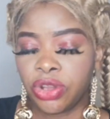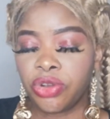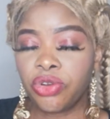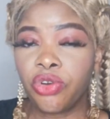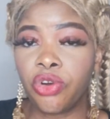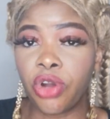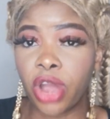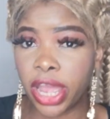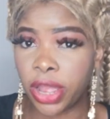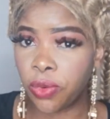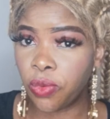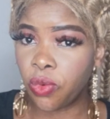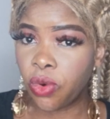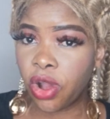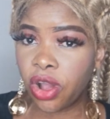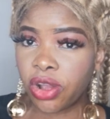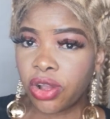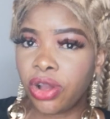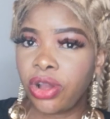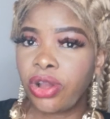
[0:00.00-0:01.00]
go and
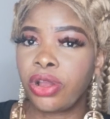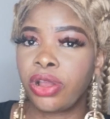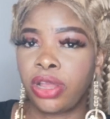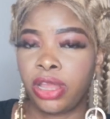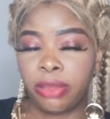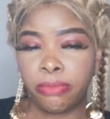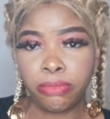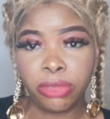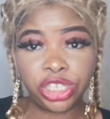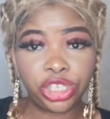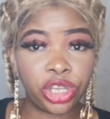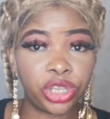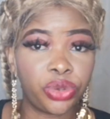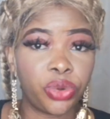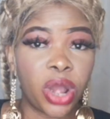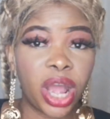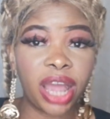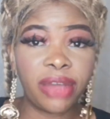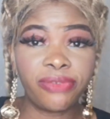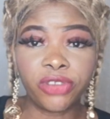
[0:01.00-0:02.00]
work. Make sure
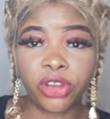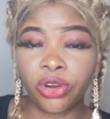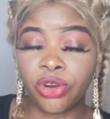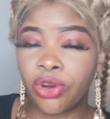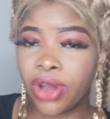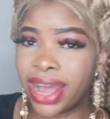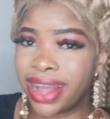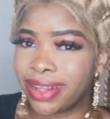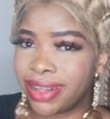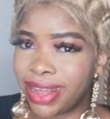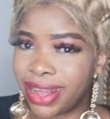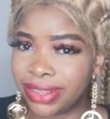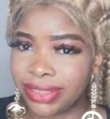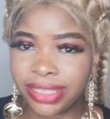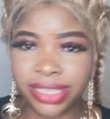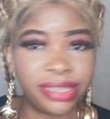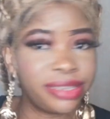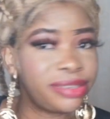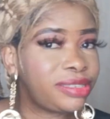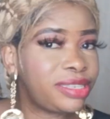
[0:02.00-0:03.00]
you have your own
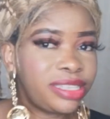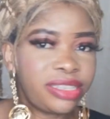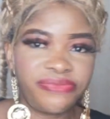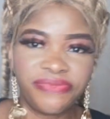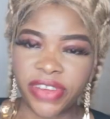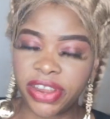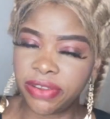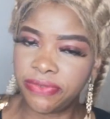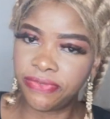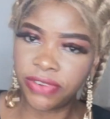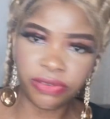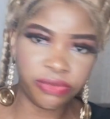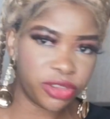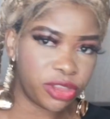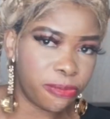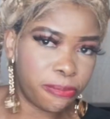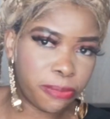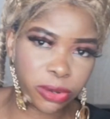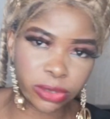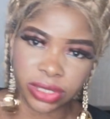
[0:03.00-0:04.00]
account. It is very, very
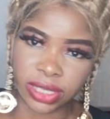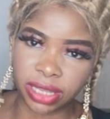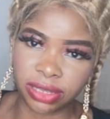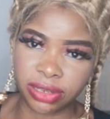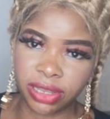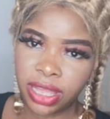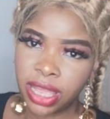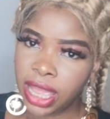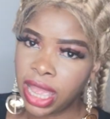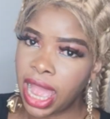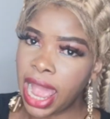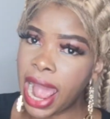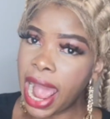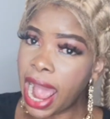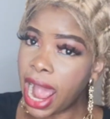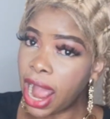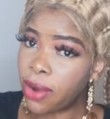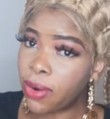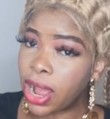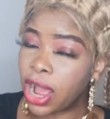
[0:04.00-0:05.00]
important.
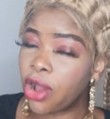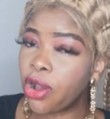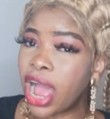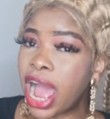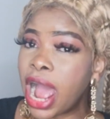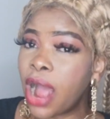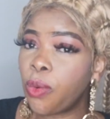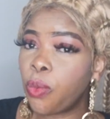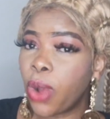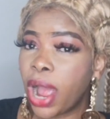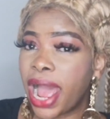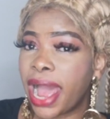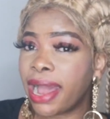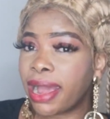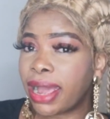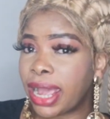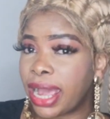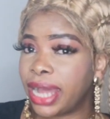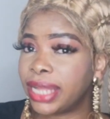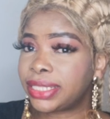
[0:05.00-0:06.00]
Our
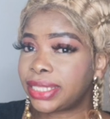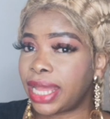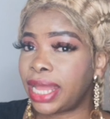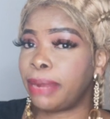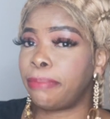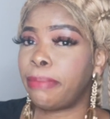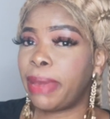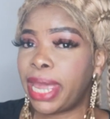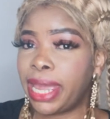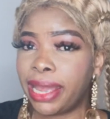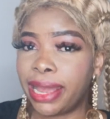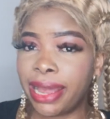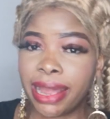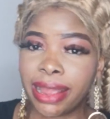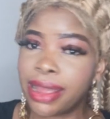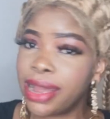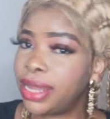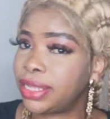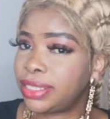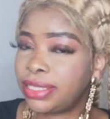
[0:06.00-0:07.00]
account and my
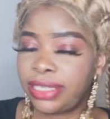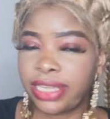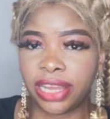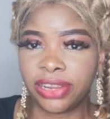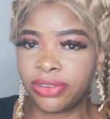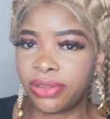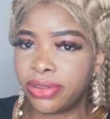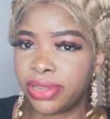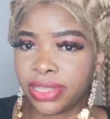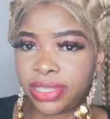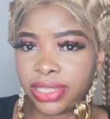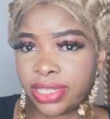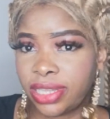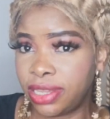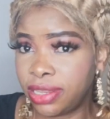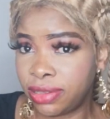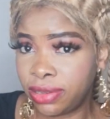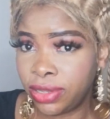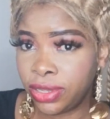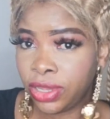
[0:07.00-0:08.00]
account, they are not the
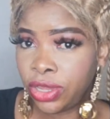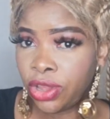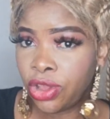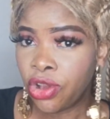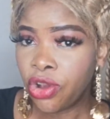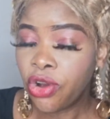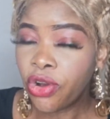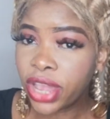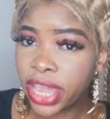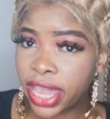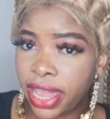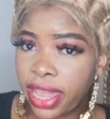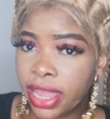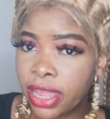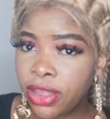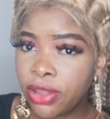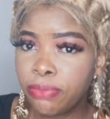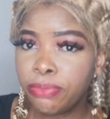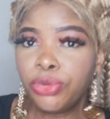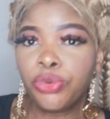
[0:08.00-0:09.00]
same.
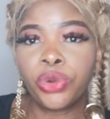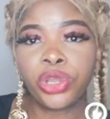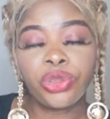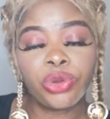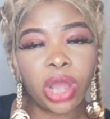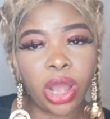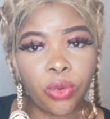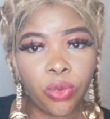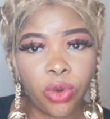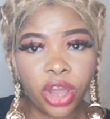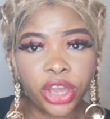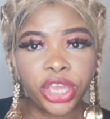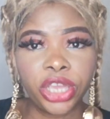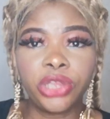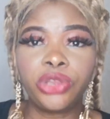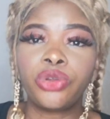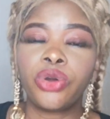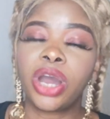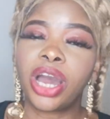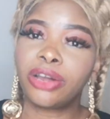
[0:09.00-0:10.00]
Okay? But when you are
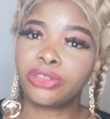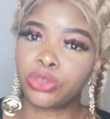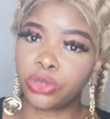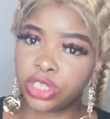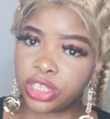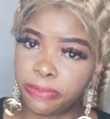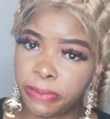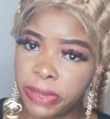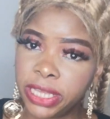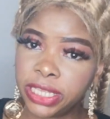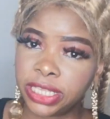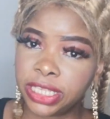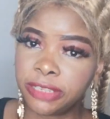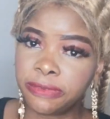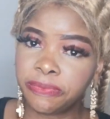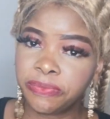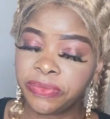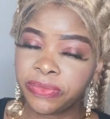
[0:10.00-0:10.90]
working, you know how to spend.